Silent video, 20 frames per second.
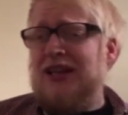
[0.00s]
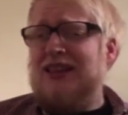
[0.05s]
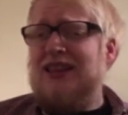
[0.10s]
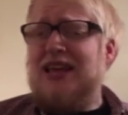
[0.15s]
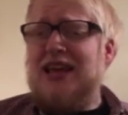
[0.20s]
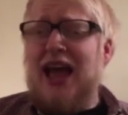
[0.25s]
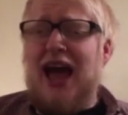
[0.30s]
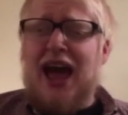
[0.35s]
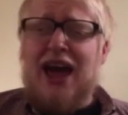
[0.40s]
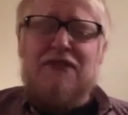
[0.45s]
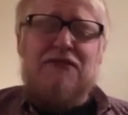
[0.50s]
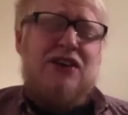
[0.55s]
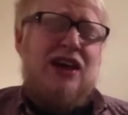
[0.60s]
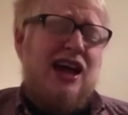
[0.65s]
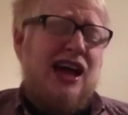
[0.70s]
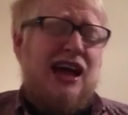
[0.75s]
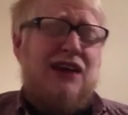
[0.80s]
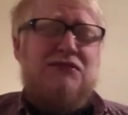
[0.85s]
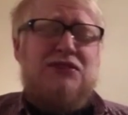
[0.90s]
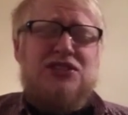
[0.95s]
The
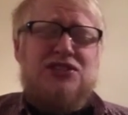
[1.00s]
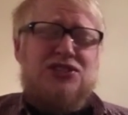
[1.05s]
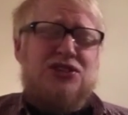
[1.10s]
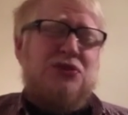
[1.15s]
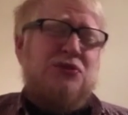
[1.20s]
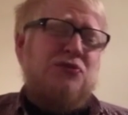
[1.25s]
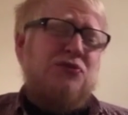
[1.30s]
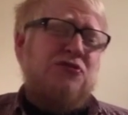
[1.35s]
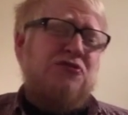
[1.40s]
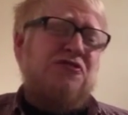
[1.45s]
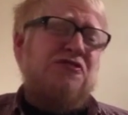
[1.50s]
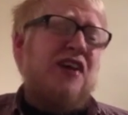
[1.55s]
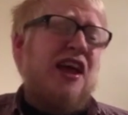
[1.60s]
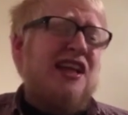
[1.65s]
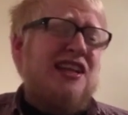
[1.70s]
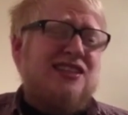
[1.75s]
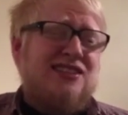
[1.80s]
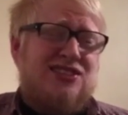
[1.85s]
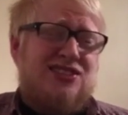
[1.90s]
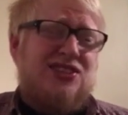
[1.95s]
ever so
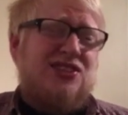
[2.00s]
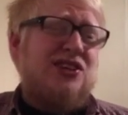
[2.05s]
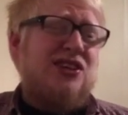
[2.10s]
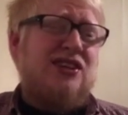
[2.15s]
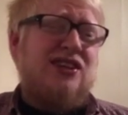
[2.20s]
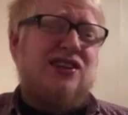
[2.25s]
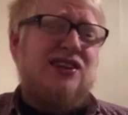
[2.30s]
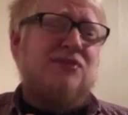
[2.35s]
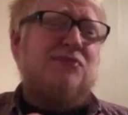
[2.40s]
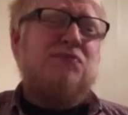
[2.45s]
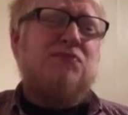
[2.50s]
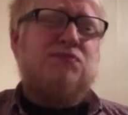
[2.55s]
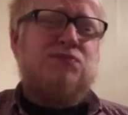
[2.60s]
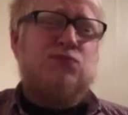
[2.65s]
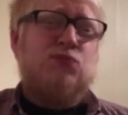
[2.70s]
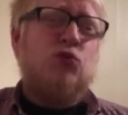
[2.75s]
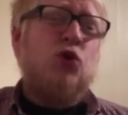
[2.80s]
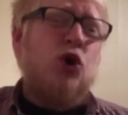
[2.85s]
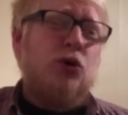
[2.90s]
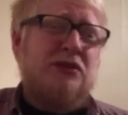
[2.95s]
faint, like
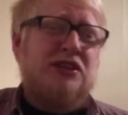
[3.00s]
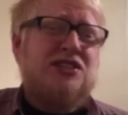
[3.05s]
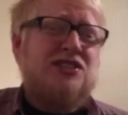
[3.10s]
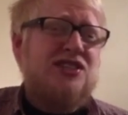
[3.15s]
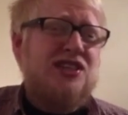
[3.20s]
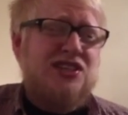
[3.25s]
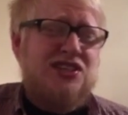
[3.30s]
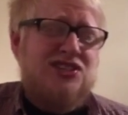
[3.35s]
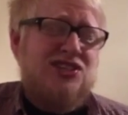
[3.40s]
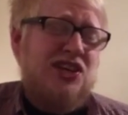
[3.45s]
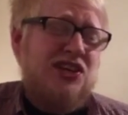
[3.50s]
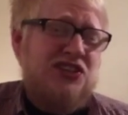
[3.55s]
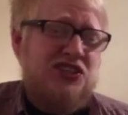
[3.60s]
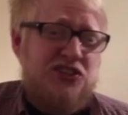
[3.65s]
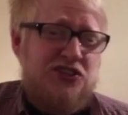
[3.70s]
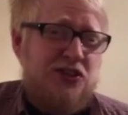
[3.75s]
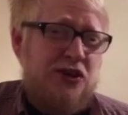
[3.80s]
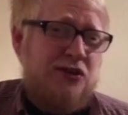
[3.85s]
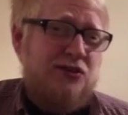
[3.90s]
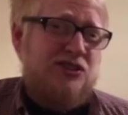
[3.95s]
warming
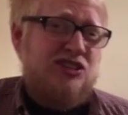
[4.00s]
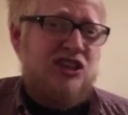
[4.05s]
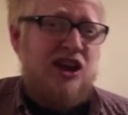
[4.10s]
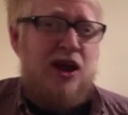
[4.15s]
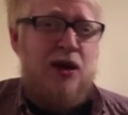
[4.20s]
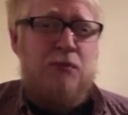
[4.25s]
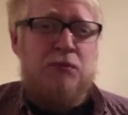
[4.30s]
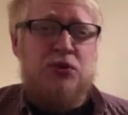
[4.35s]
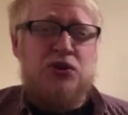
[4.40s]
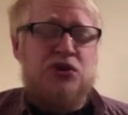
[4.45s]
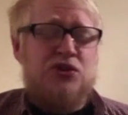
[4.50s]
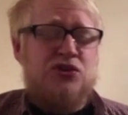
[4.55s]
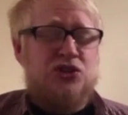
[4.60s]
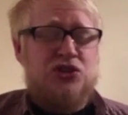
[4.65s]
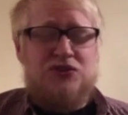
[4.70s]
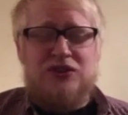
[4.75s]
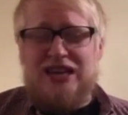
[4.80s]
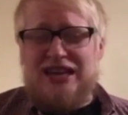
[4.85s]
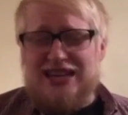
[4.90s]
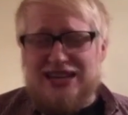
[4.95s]
sensation going down, but you
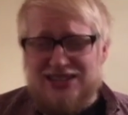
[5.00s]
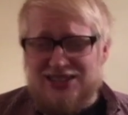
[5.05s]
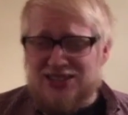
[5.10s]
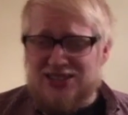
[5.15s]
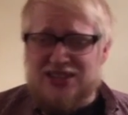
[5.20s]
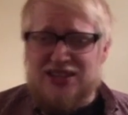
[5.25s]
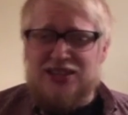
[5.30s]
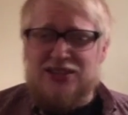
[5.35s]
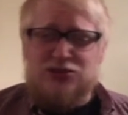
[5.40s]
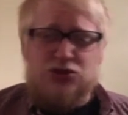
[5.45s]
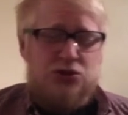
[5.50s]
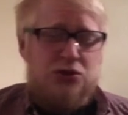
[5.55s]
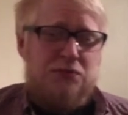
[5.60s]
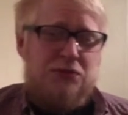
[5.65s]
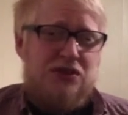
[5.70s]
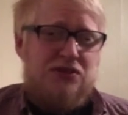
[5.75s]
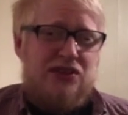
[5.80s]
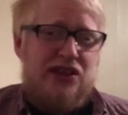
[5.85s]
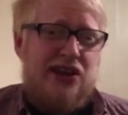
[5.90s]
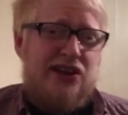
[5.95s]
could have easily
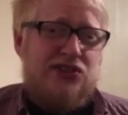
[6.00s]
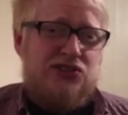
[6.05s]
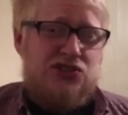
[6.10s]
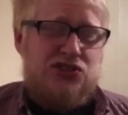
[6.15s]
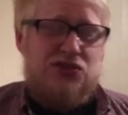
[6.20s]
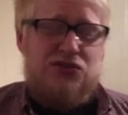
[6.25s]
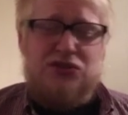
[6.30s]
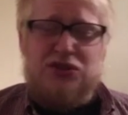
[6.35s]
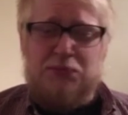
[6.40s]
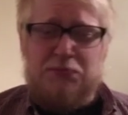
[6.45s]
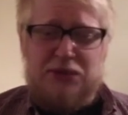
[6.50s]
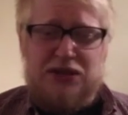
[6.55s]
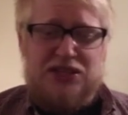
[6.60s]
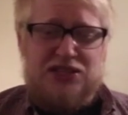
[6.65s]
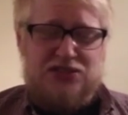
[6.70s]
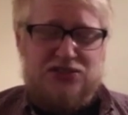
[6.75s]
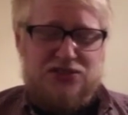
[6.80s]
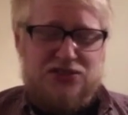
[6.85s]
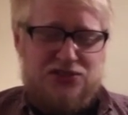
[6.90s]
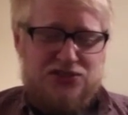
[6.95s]
attribute that to the
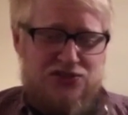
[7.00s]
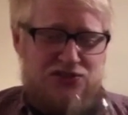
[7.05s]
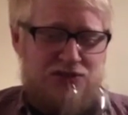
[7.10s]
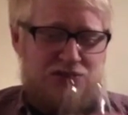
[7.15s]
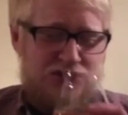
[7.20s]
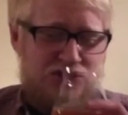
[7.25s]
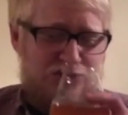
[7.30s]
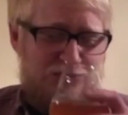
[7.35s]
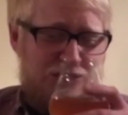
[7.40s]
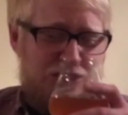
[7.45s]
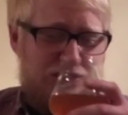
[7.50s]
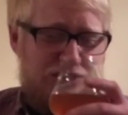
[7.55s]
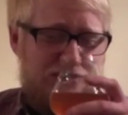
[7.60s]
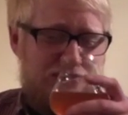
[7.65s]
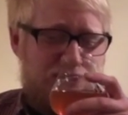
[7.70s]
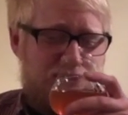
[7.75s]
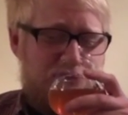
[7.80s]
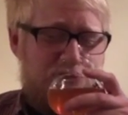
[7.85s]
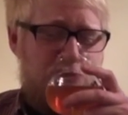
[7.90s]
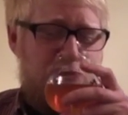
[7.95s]
bitterness, to be
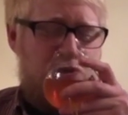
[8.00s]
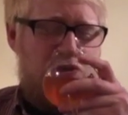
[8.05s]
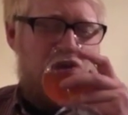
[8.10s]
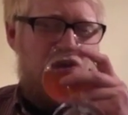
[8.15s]
honest.